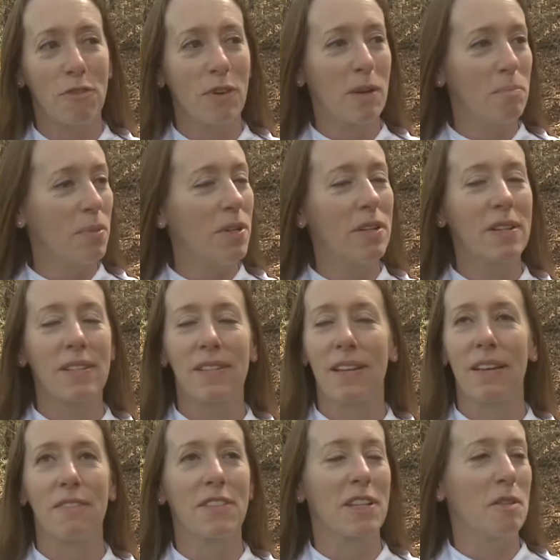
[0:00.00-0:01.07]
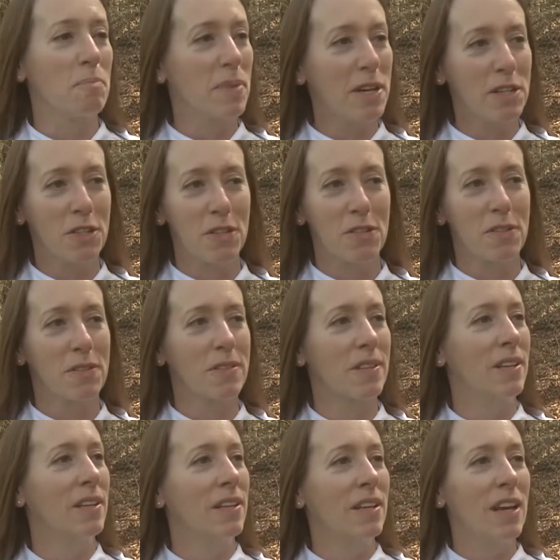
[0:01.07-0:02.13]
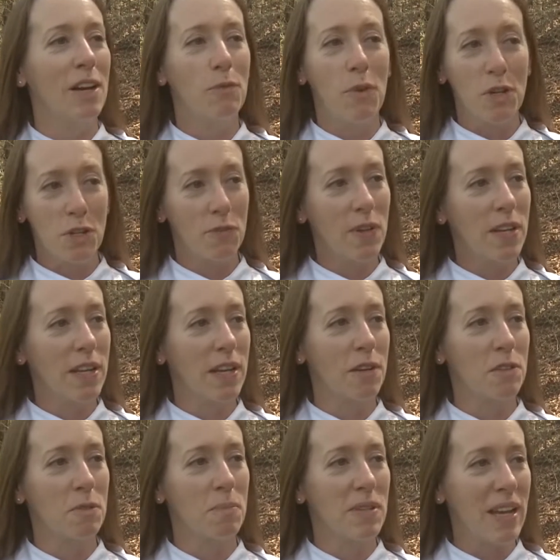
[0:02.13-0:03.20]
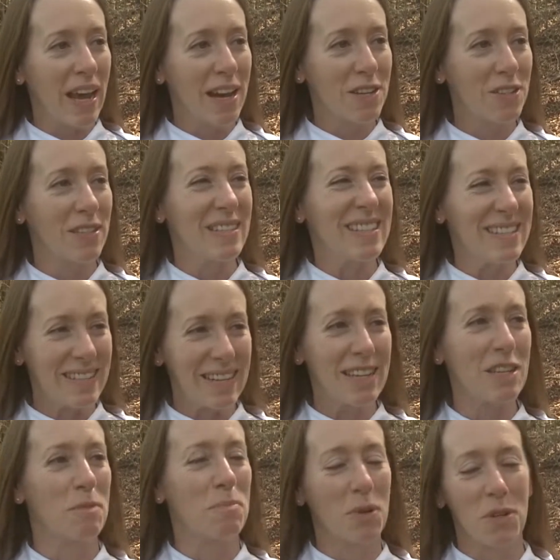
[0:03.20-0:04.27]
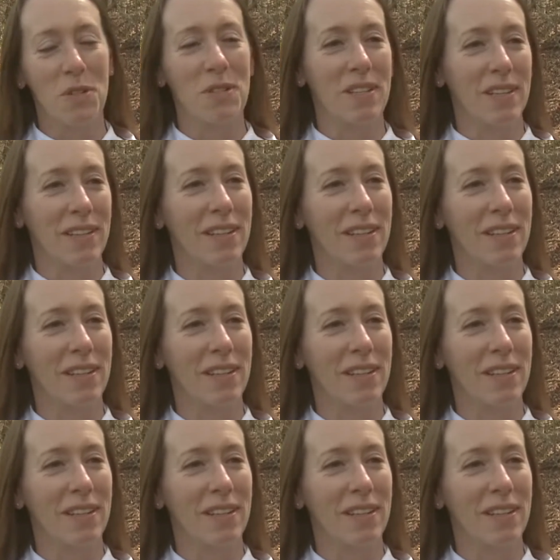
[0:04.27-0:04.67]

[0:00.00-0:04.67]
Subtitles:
read books, I've seen pictures, I've watched videos, but to actually see it in person